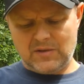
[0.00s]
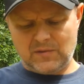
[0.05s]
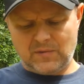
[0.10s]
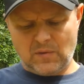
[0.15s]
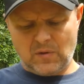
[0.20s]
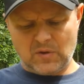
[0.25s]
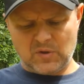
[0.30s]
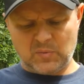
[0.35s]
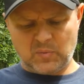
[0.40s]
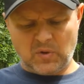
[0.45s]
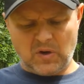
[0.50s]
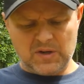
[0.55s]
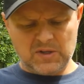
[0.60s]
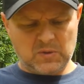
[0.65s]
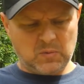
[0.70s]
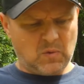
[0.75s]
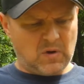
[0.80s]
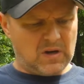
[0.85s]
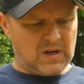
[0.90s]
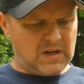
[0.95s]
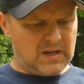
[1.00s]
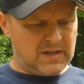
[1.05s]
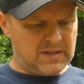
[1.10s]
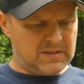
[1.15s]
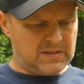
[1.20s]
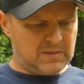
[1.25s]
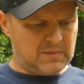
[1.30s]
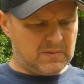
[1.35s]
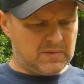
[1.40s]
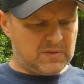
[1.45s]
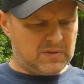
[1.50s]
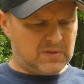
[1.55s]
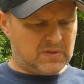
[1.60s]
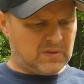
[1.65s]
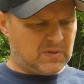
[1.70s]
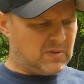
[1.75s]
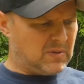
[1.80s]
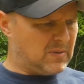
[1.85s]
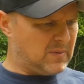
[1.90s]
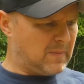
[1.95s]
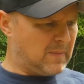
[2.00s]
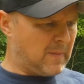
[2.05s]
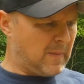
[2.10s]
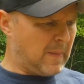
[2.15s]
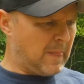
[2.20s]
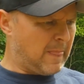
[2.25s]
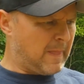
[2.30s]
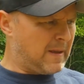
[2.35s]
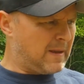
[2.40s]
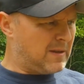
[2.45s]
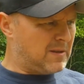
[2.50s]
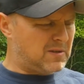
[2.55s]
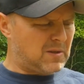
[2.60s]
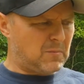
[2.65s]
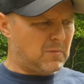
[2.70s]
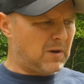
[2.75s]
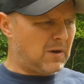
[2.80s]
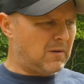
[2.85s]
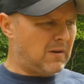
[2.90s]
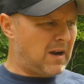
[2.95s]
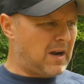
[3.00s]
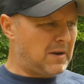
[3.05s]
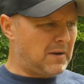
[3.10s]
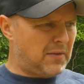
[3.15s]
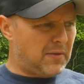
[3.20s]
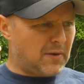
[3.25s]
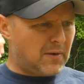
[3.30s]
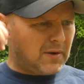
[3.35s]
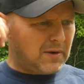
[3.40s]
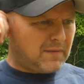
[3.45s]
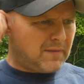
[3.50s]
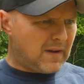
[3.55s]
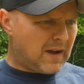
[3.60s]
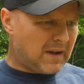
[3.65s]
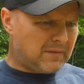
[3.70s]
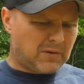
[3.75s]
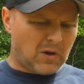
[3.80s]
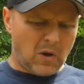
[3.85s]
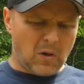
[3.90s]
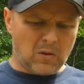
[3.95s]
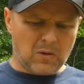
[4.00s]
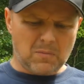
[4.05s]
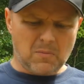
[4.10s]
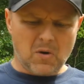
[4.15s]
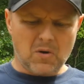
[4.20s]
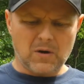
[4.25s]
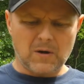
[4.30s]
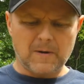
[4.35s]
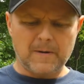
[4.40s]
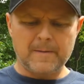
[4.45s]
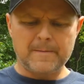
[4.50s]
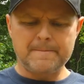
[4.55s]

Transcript: far as price wise, it was somewhere around the $35 mark,